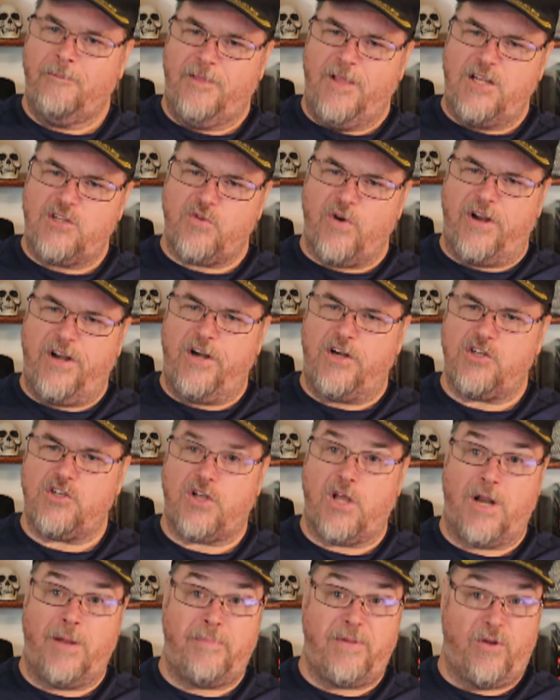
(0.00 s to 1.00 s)
This right here
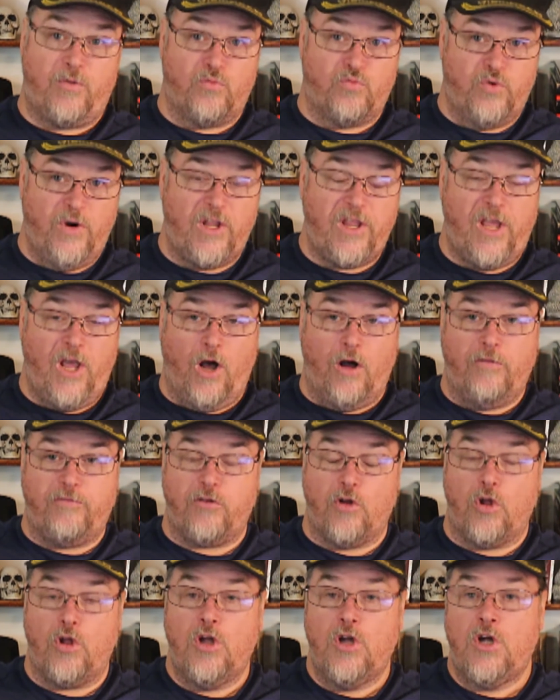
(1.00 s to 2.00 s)
is going to be really
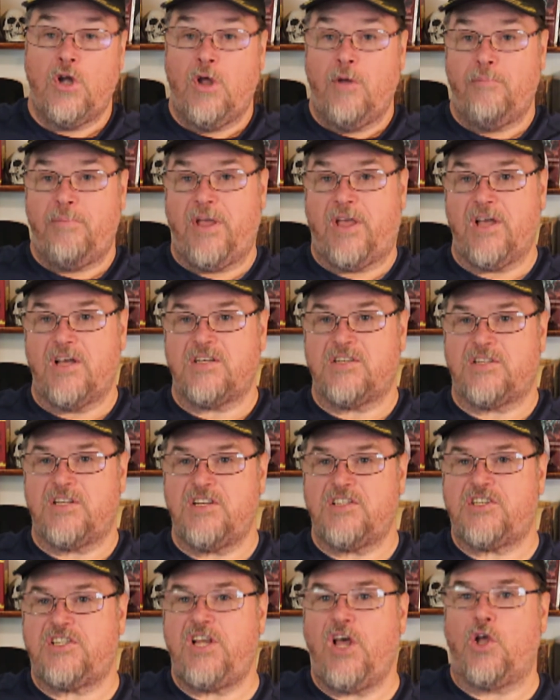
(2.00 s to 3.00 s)
helpful because
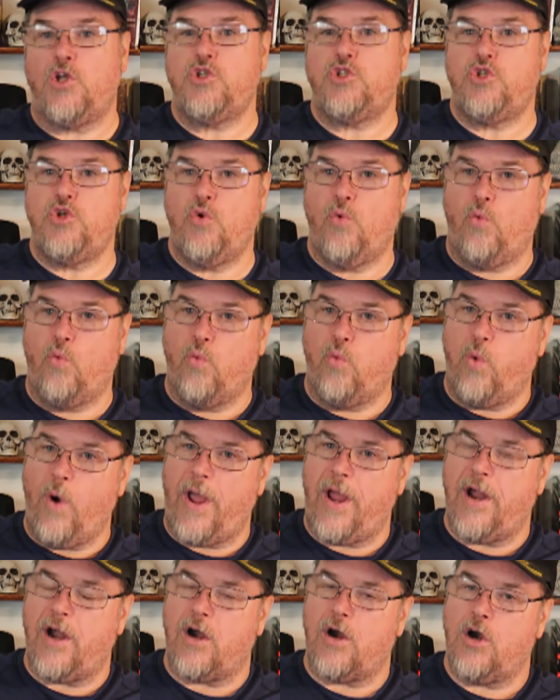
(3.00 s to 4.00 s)
this tells you
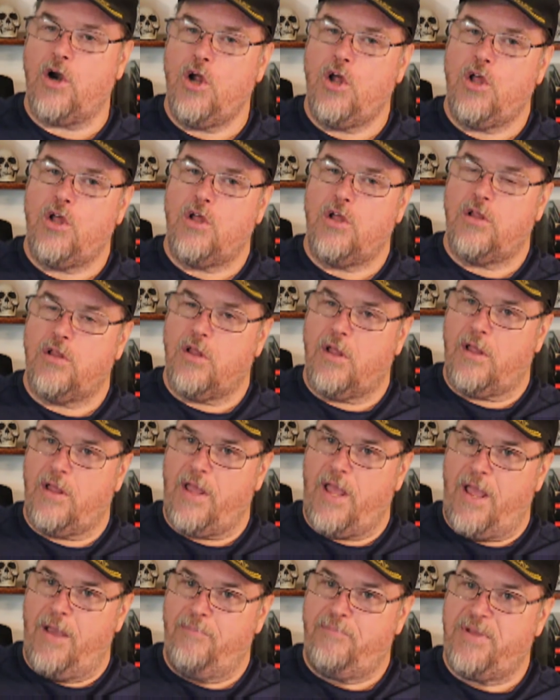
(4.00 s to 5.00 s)
where
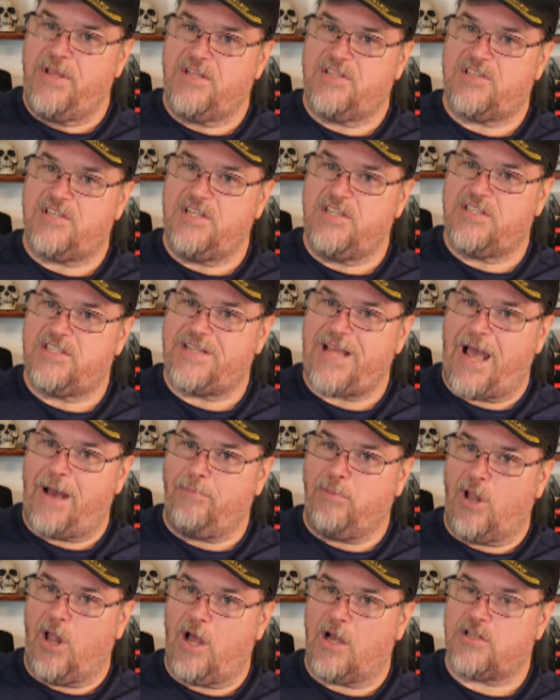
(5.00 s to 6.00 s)
NPC
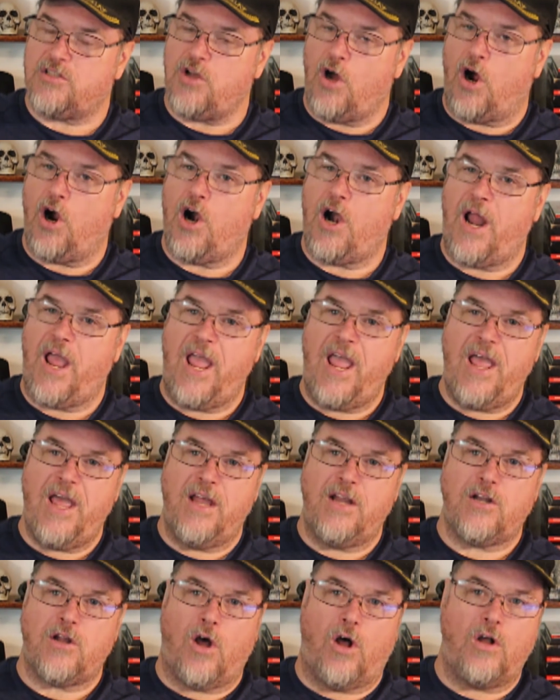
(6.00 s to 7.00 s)
stat blocks are
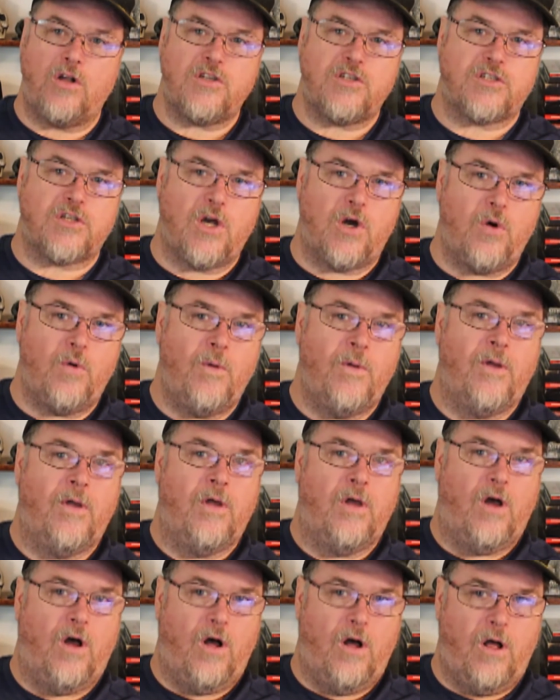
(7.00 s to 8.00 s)
and also
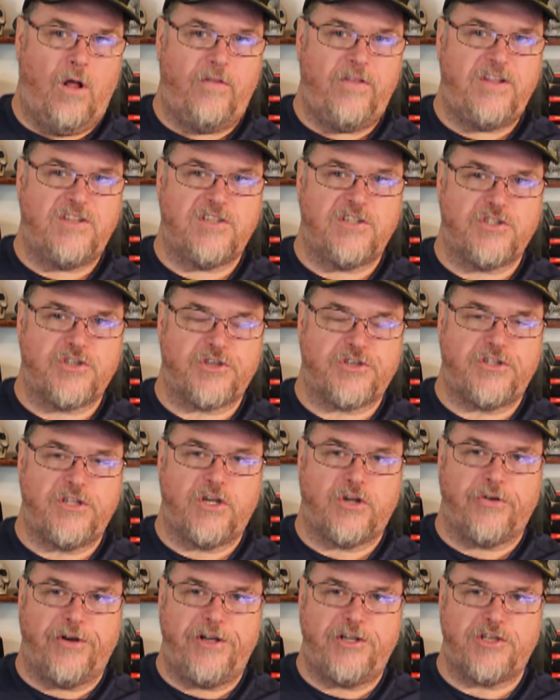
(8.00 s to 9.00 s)
all these
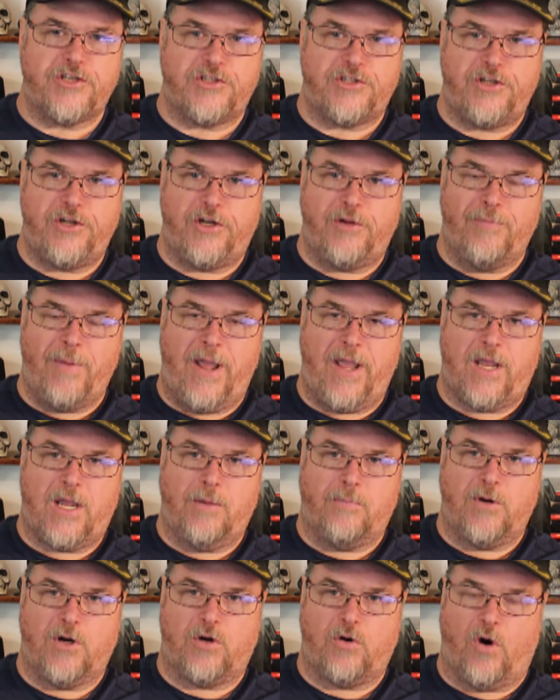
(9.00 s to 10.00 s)
interesting creatures you might
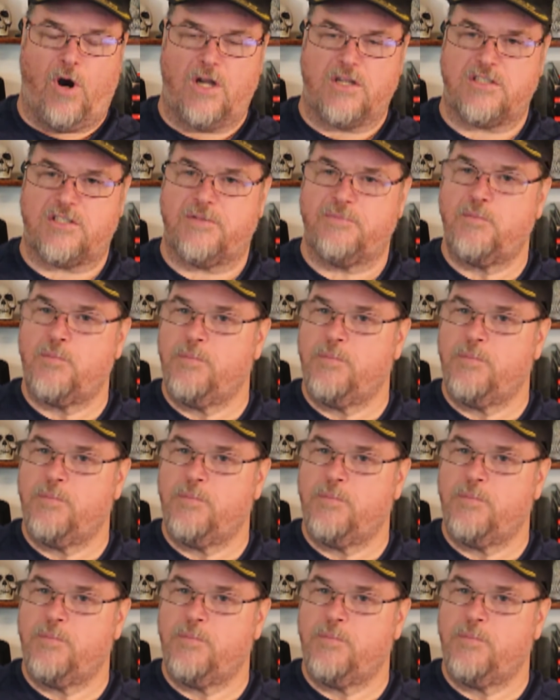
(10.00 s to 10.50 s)
come across.